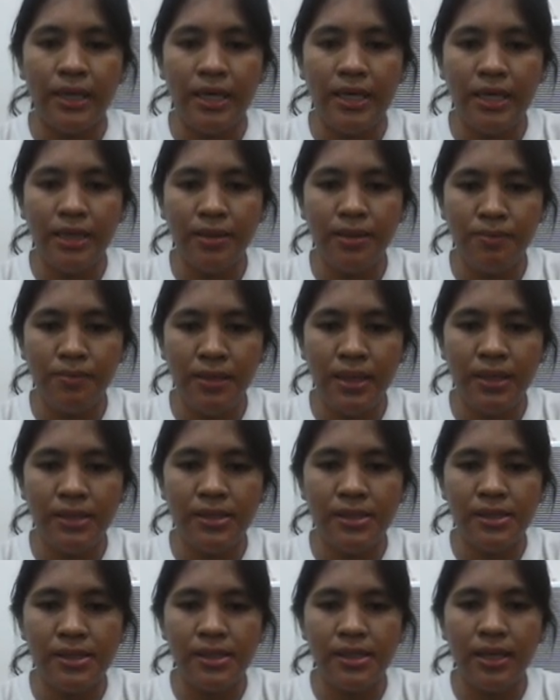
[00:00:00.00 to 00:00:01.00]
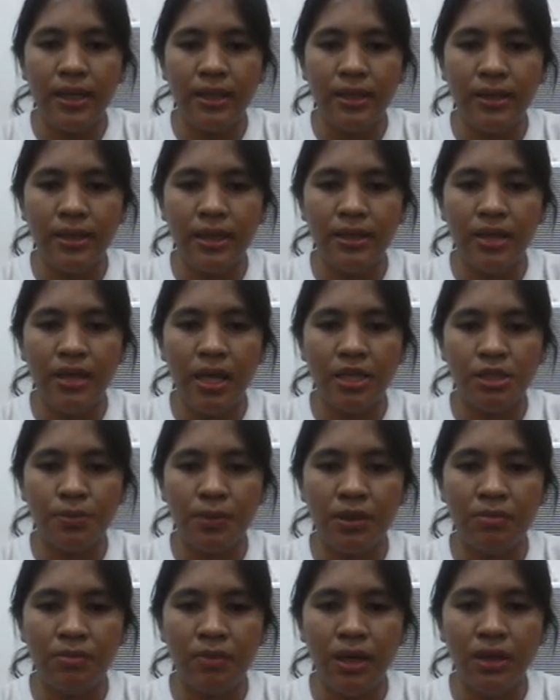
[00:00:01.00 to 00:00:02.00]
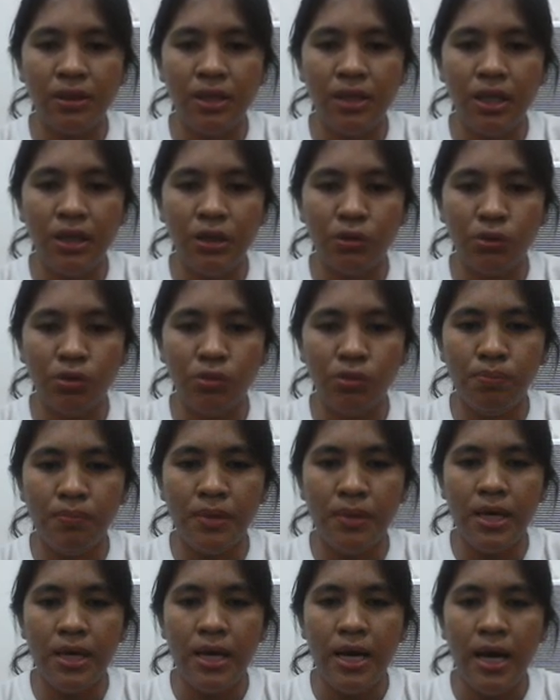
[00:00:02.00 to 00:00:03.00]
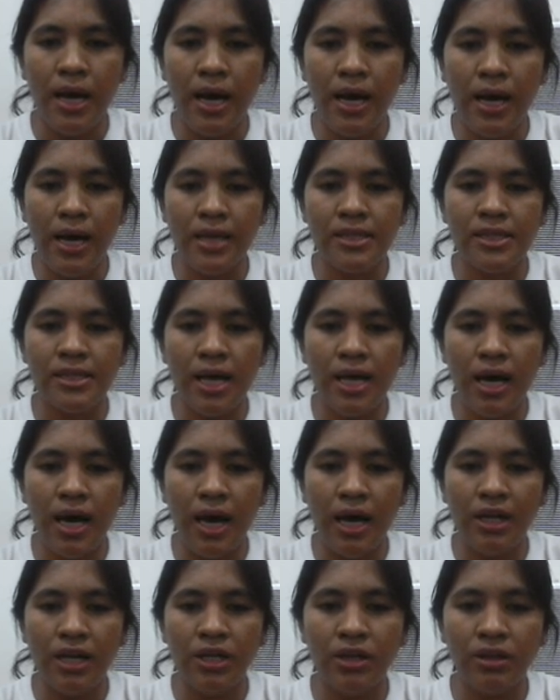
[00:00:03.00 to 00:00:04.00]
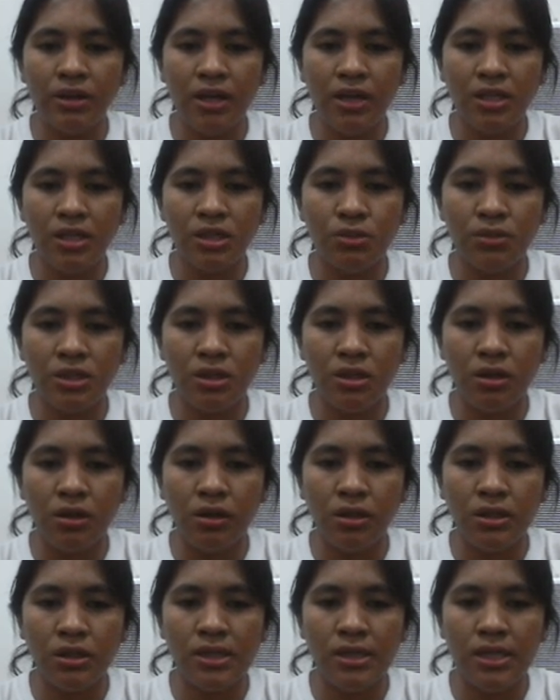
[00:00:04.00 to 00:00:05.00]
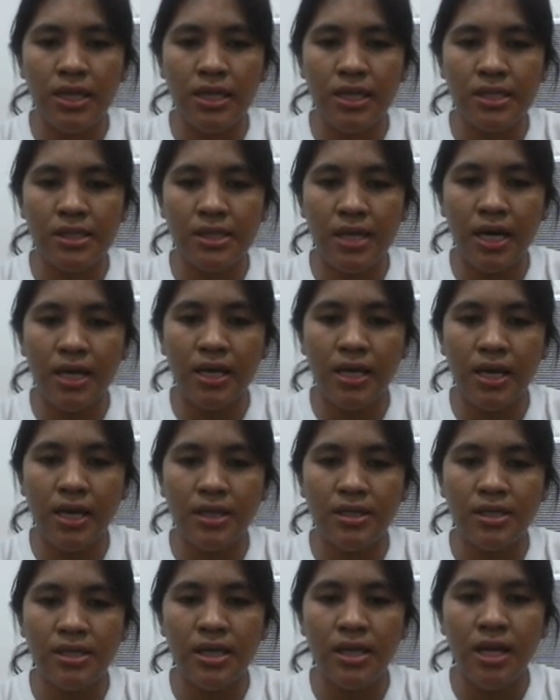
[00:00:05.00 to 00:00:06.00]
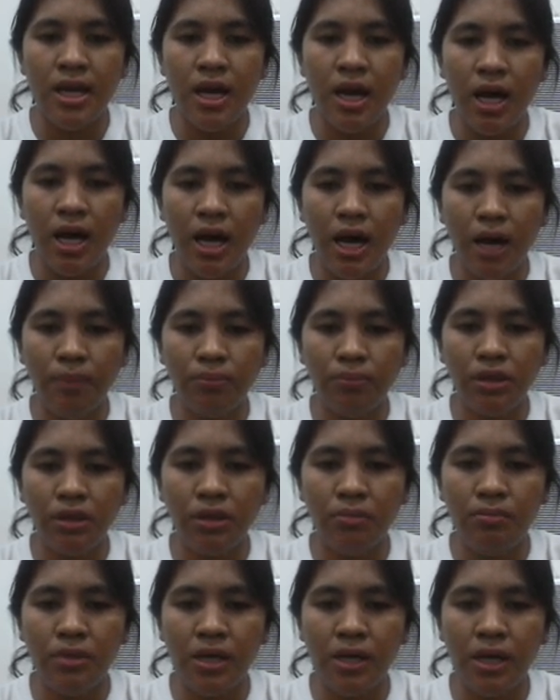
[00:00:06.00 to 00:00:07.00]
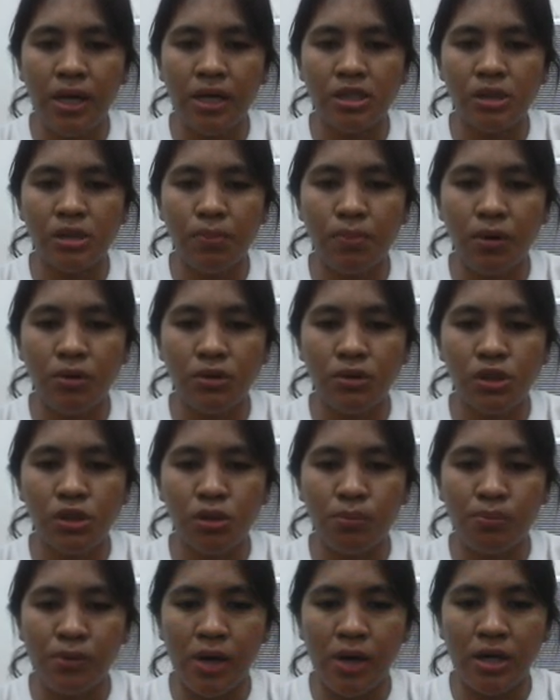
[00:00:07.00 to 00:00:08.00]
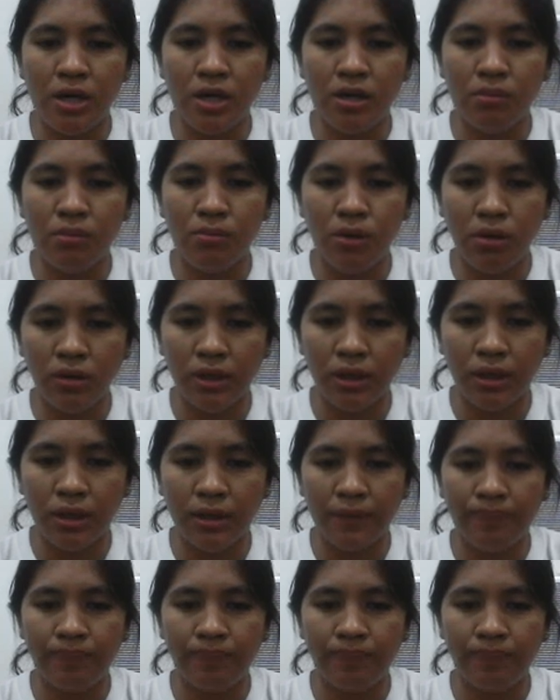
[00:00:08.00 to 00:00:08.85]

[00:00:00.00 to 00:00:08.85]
It means that the experimental group has higher test results in science after being exposed to Frayer model.